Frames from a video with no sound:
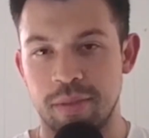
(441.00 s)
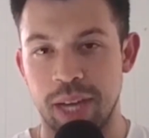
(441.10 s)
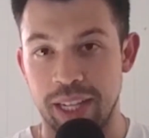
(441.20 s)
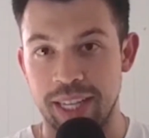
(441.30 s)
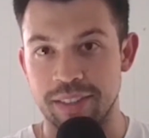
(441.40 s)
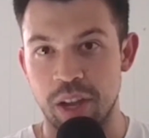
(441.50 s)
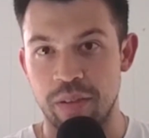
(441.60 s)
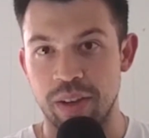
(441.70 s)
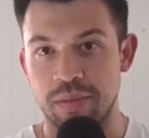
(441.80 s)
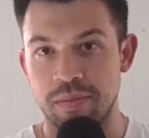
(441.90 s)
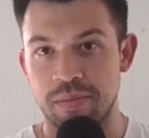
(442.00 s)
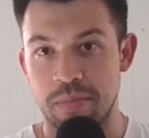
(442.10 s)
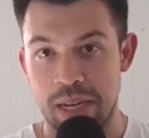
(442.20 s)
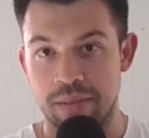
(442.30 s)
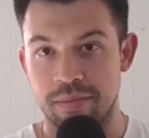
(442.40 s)
Kind of glad it's over,
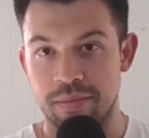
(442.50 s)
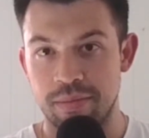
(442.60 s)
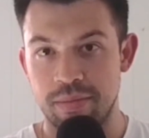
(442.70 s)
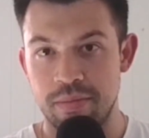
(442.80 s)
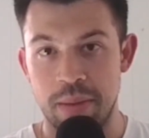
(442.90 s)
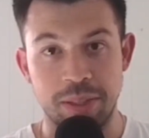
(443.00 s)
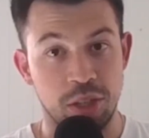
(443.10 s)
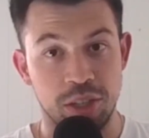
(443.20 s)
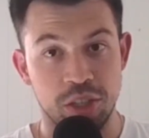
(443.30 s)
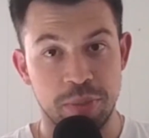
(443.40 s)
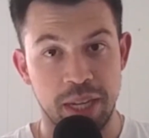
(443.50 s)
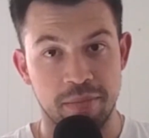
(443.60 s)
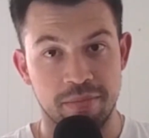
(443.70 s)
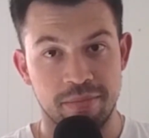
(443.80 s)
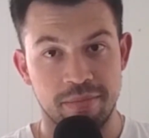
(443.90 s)
but maybe it's only just
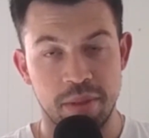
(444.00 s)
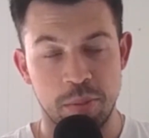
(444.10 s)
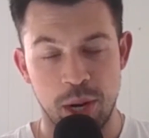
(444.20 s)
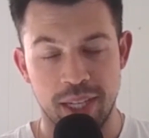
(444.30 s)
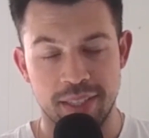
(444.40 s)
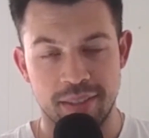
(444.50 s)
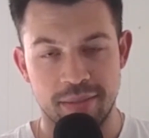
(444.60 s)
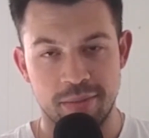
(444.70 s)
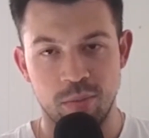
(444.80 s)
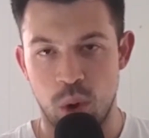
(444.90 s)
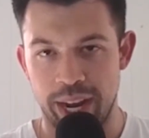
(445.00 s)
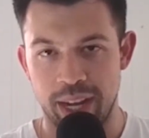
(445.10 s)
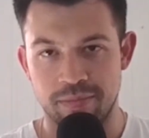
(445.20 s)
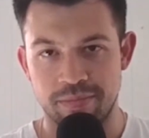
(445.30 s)
begun. Mere Mortalites, why now?